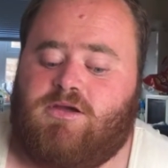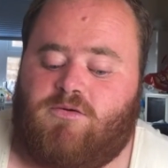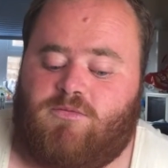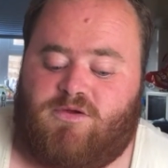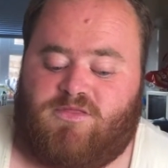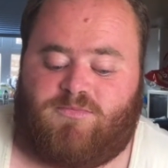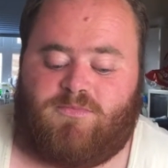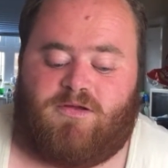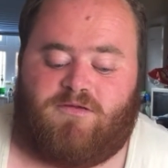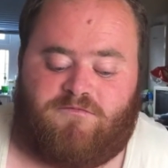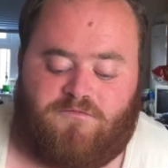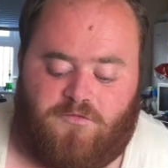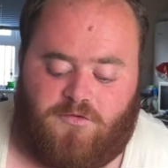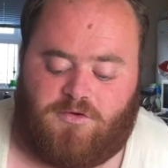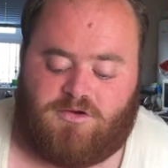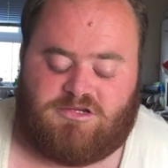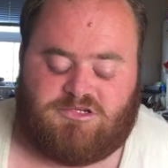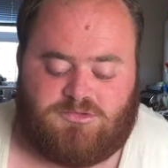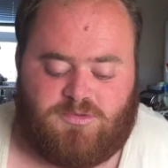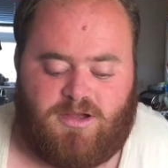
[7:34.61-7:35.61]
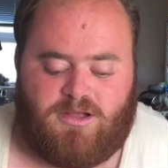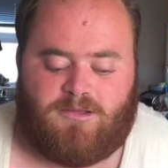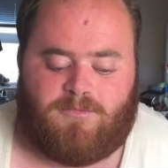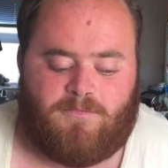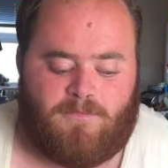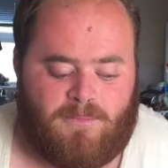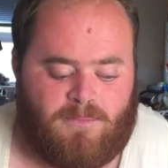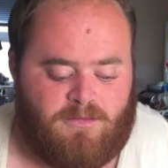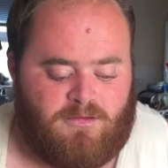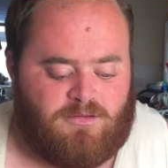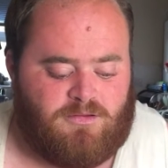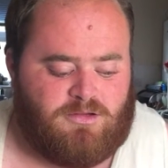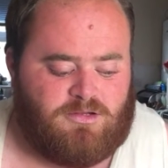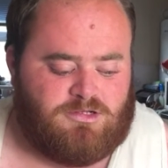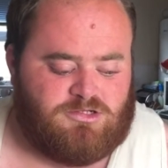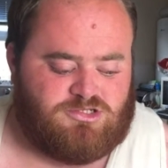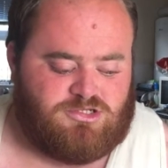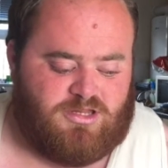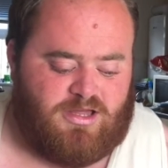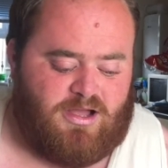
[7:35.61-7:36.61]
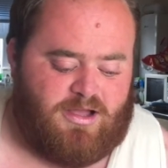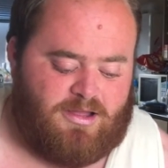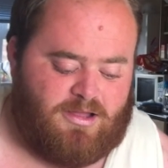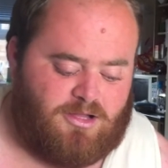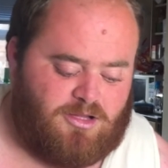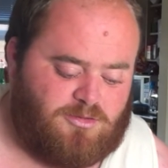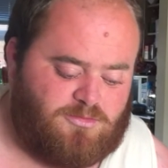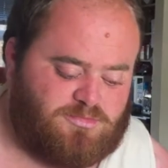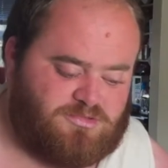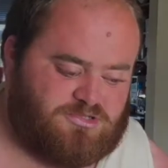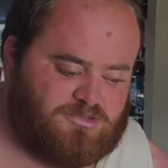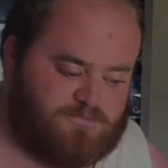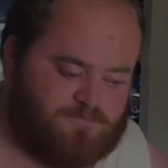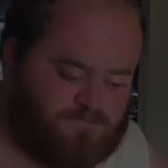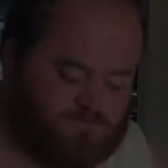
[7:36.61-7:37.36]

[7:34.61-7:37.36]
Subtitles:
with my foot as well. So that helps.